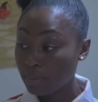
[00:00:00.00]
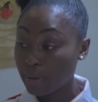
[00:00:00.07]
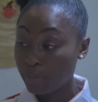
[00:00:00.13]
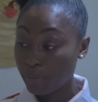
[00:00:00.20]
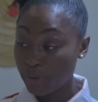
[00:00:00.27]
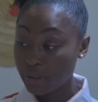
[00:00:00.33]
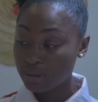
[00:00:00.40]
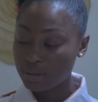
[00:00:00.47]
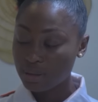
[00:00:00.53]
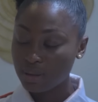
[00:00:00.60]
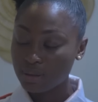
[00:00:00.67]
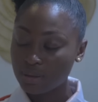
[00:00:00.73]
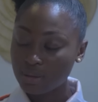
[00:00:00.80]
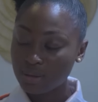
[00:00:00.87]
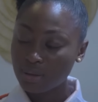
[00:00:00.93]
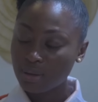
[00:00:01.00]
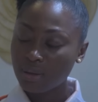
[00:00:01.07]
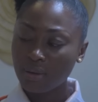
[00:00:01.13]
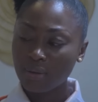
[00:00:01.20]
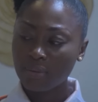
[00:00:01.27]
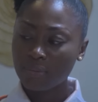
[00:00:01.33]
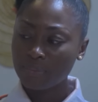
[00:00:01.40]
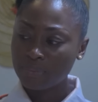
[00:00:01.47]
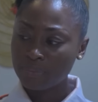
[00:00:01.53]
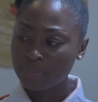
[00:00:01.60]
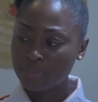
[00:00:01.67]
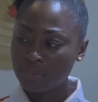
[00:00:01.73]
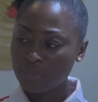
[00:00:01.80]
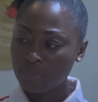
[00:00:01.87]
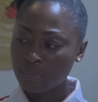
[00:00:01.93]
My princess,
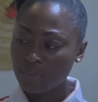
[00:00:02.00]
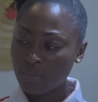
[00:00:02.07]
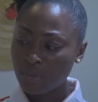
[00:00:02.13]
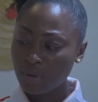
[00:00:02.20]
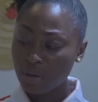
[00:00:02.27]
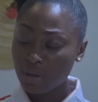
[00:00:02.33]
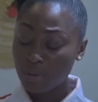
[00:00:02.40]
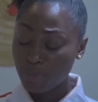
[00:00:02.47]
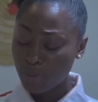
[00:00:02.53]
a